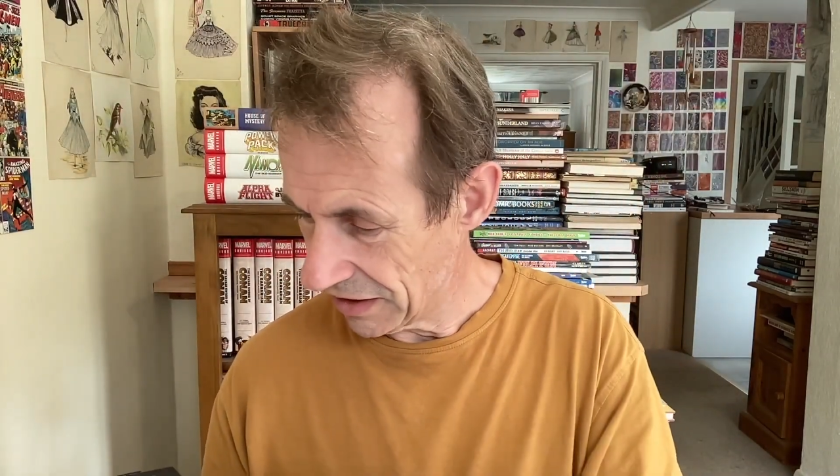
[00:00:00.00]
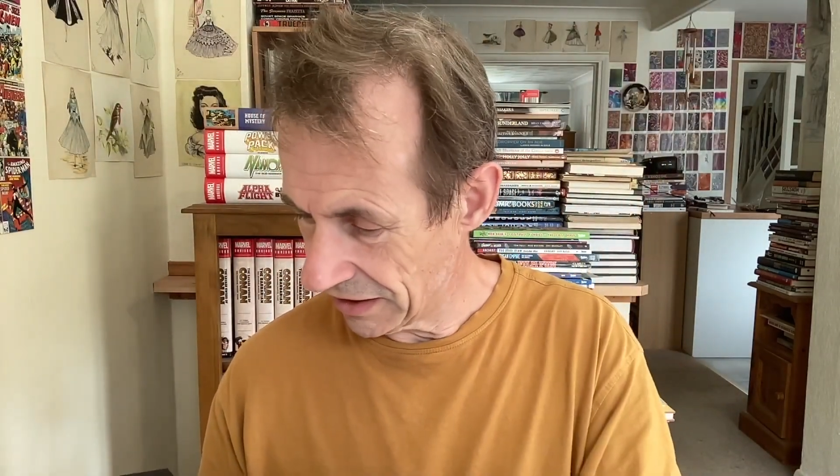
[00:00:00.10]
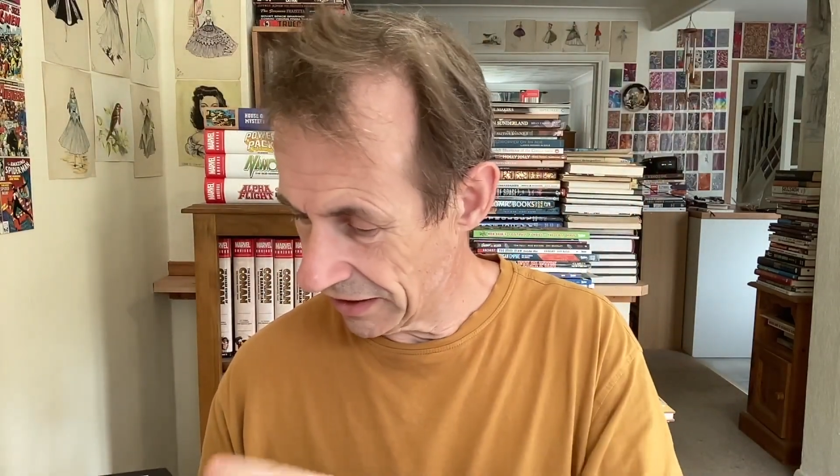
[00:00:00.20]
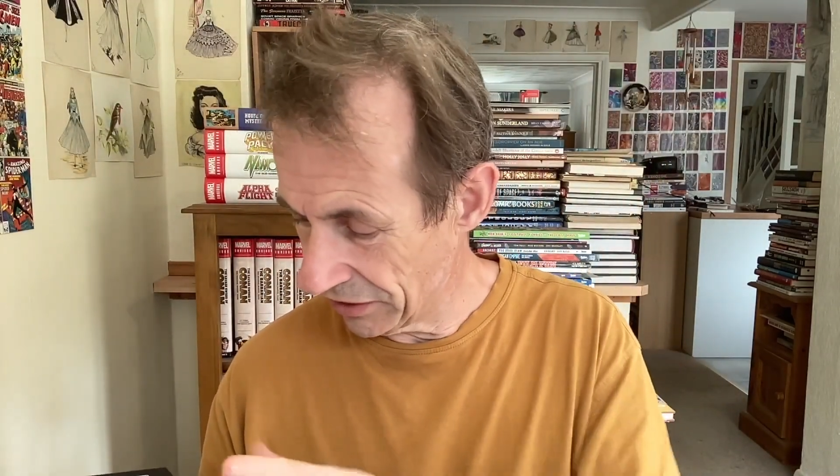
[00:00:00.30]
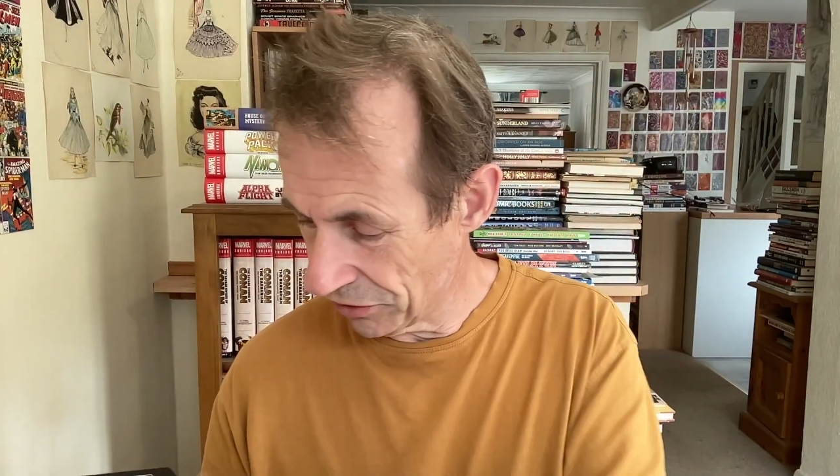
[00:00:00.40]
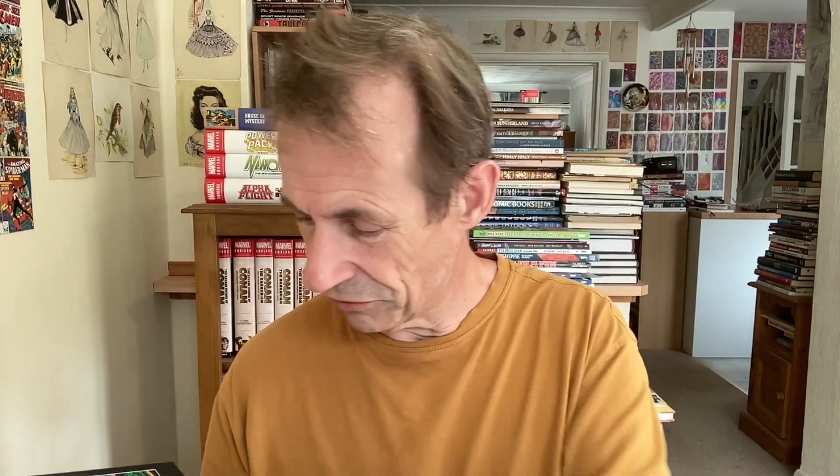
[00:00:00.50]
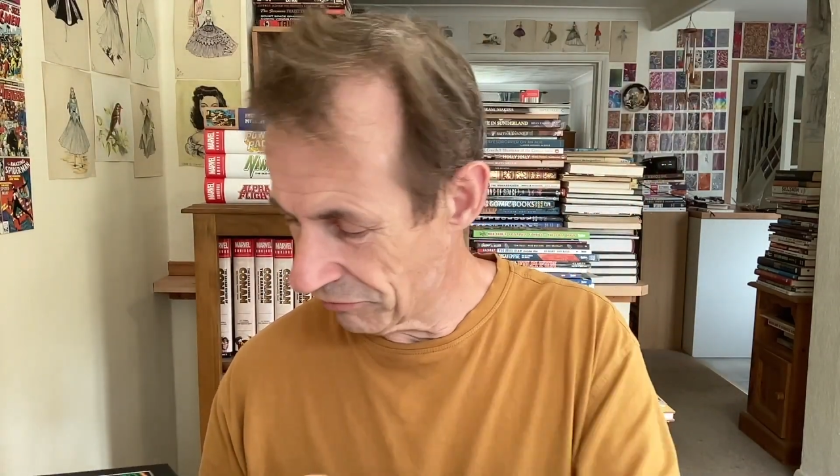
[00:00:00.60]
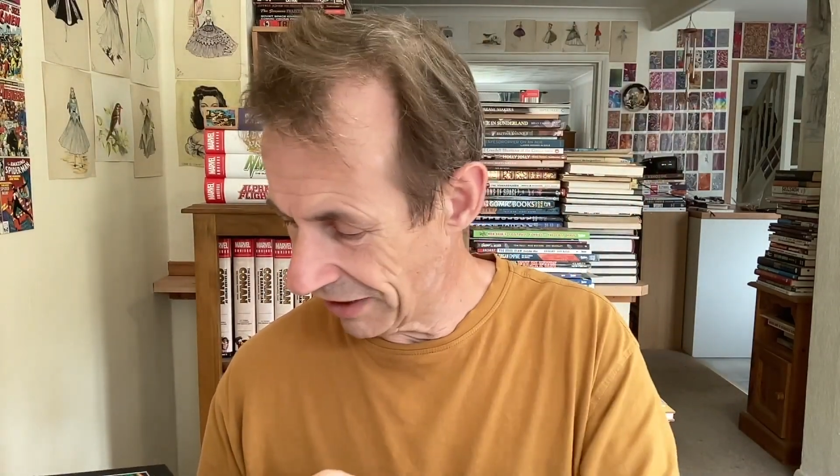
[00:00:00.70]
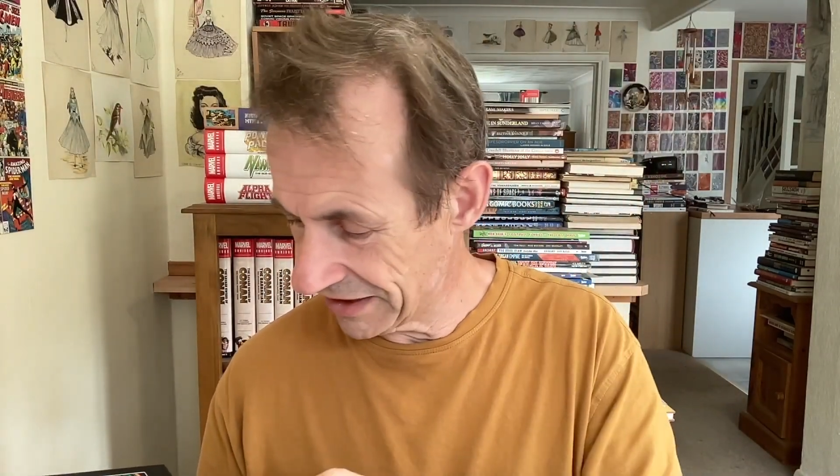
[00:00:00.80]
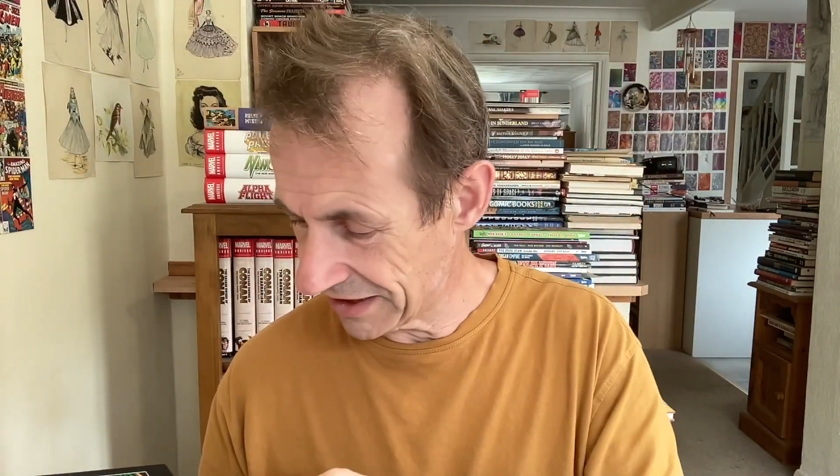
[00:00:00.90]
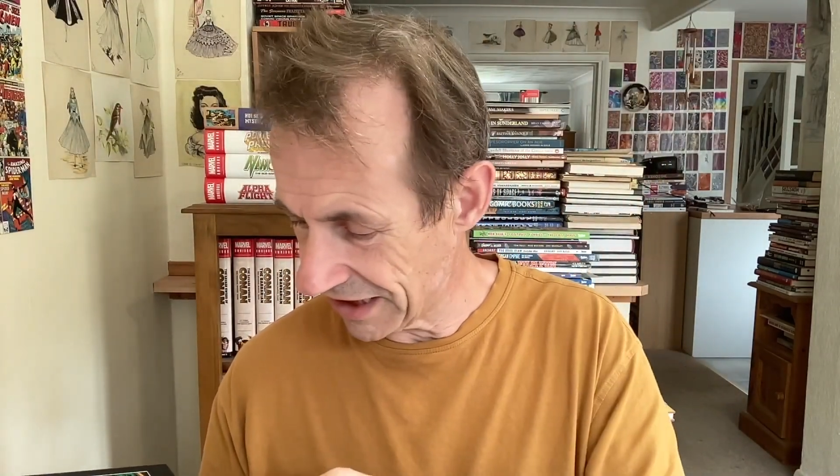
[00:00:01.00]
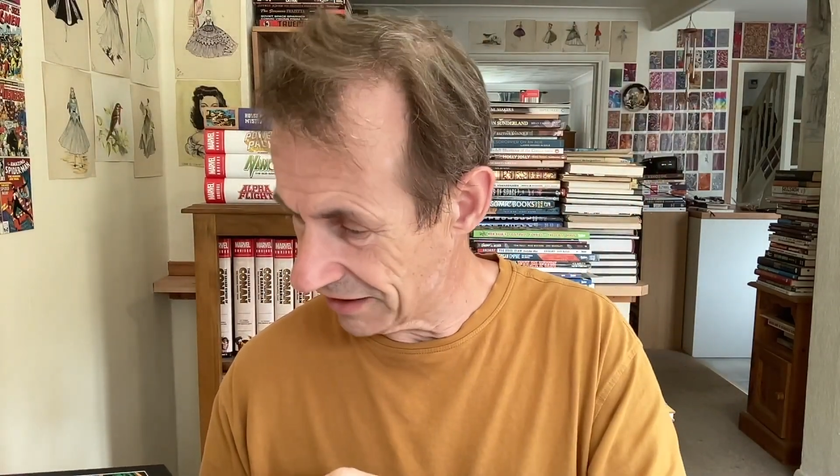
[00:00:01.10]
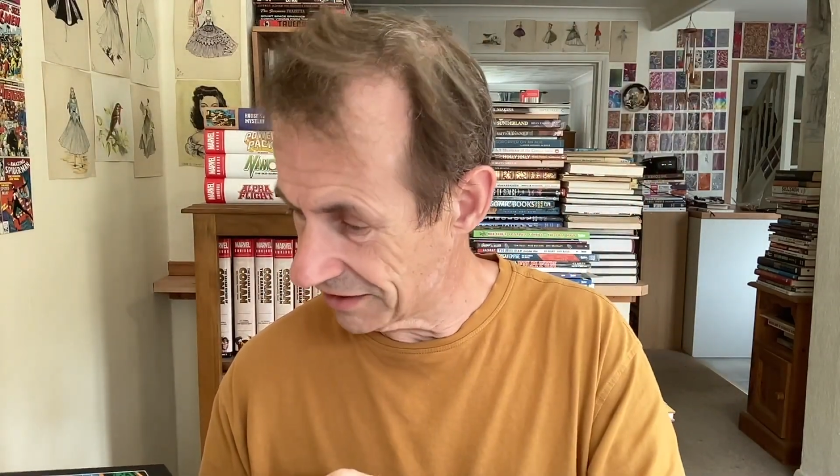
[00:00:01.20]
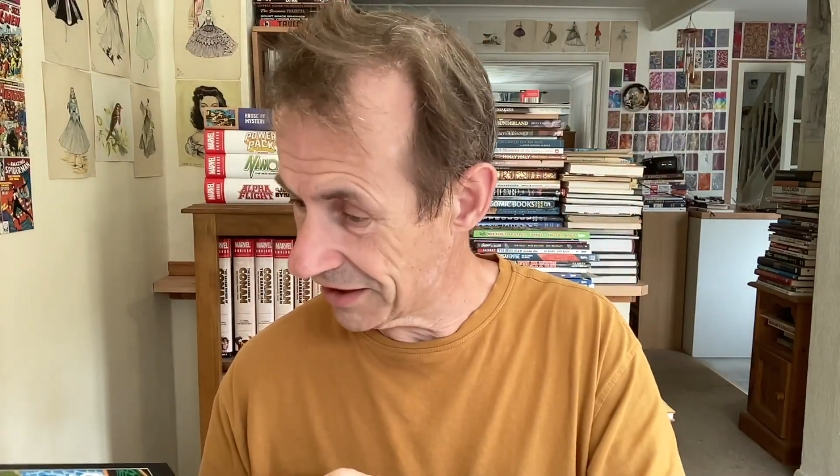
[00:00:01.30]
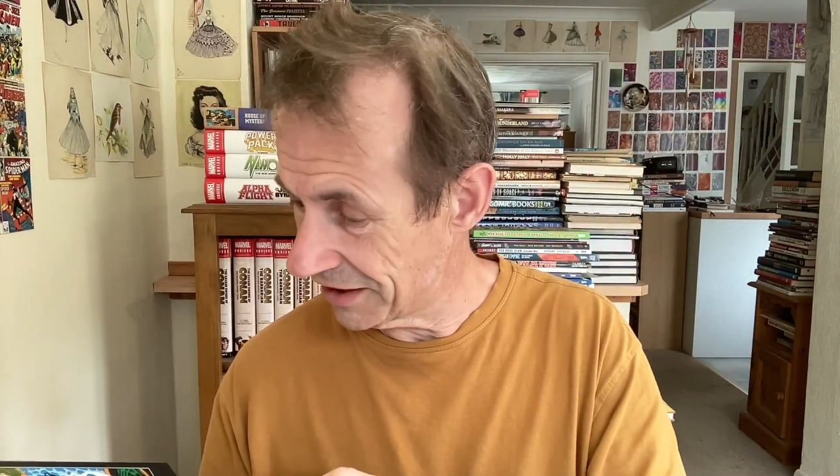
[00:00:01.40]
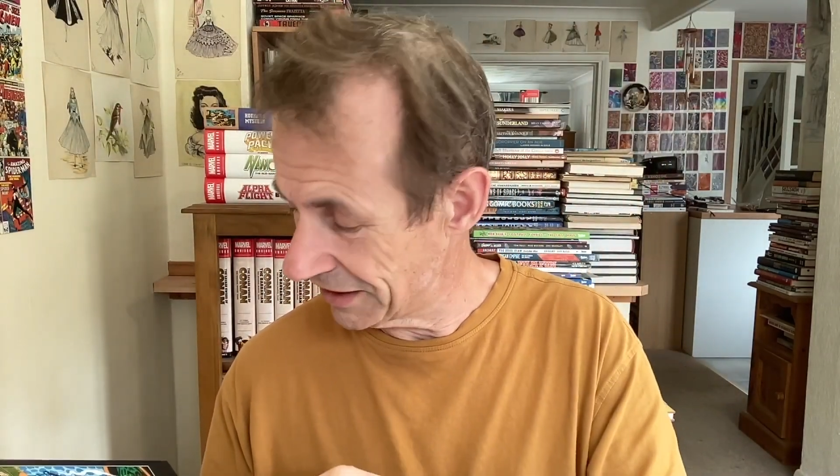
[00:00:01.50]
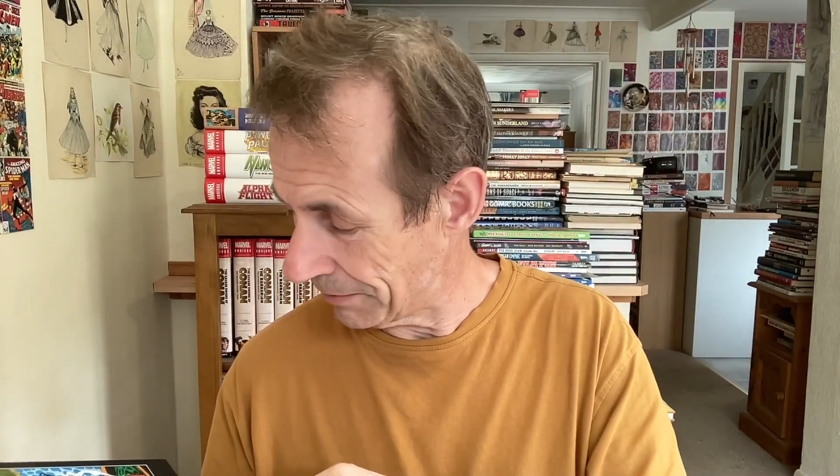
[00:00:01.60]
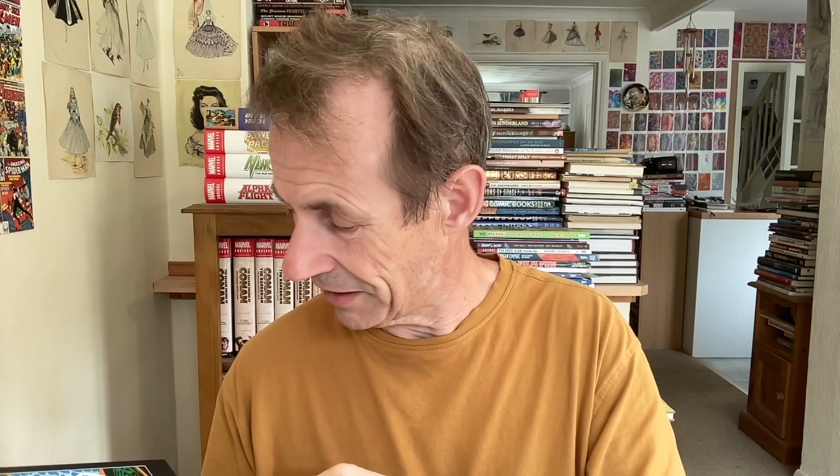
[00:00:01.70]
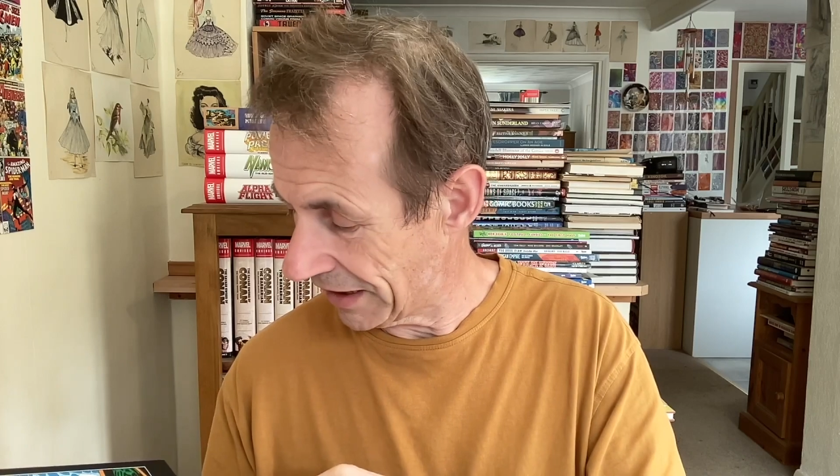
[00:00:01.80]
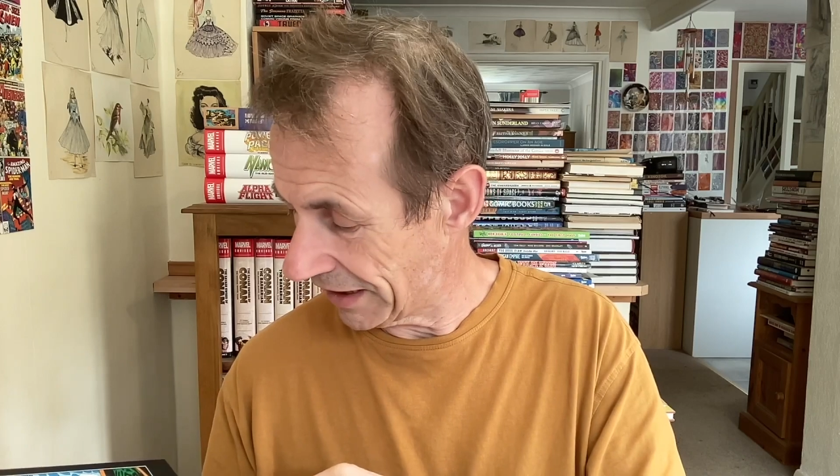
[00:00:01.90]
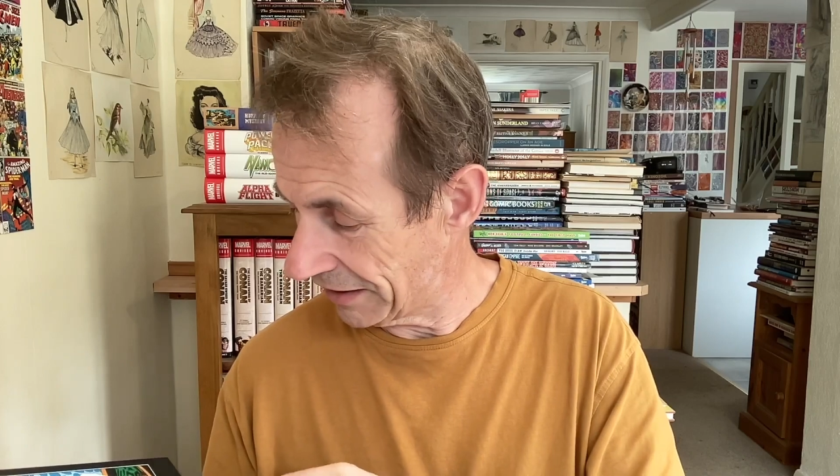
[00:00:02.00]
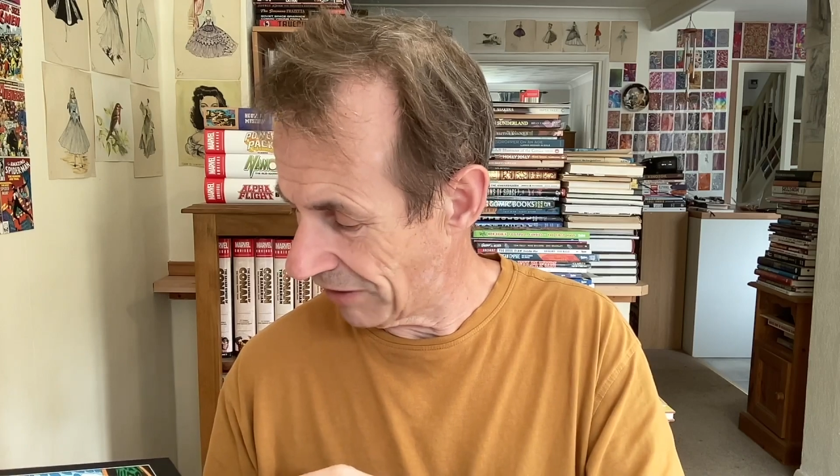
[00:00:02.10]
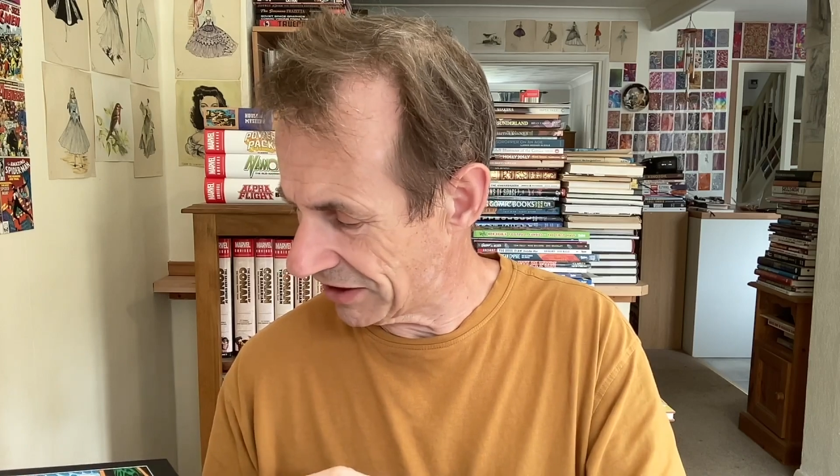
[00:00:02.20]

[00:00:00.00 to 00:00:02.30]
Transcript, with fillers: And then you've got Red Skull turns up again.